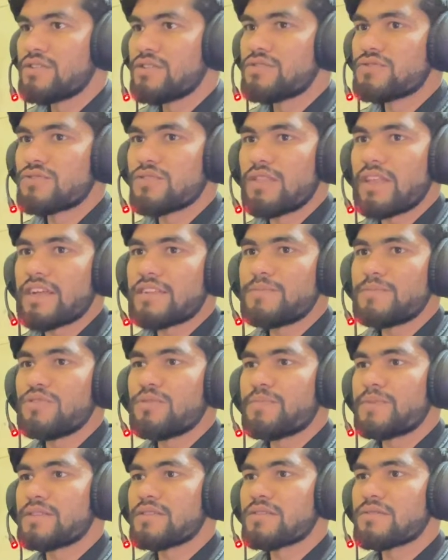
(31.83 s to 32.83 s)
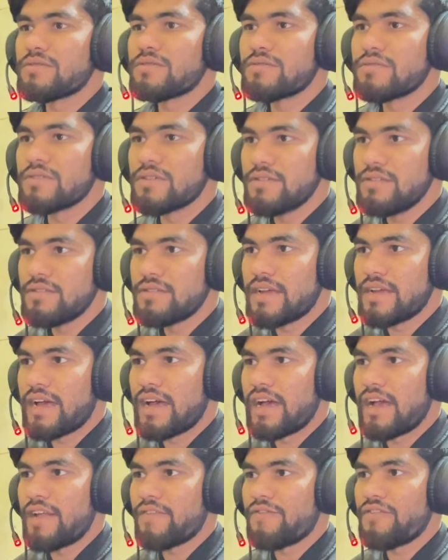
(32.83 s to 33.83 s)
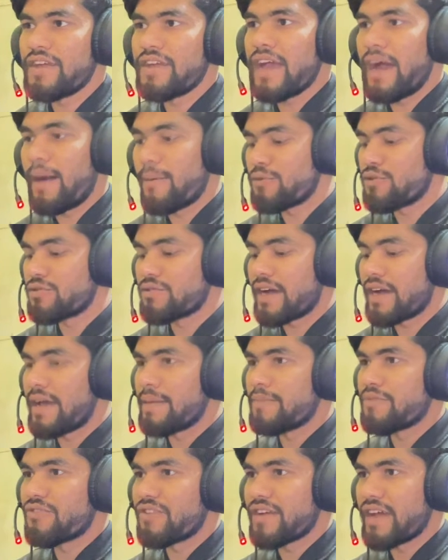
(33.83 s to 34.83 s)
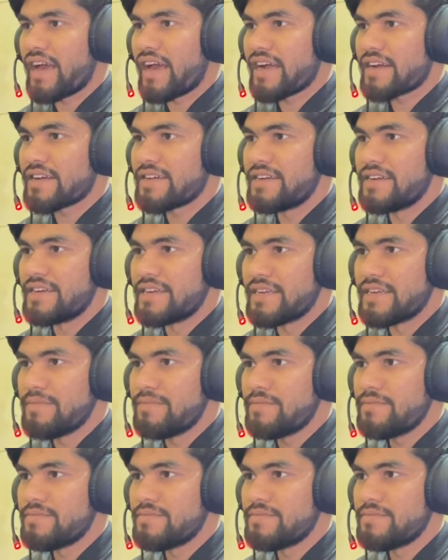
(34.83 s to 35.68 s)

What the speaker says: So let me open the Google and we have to type React Native.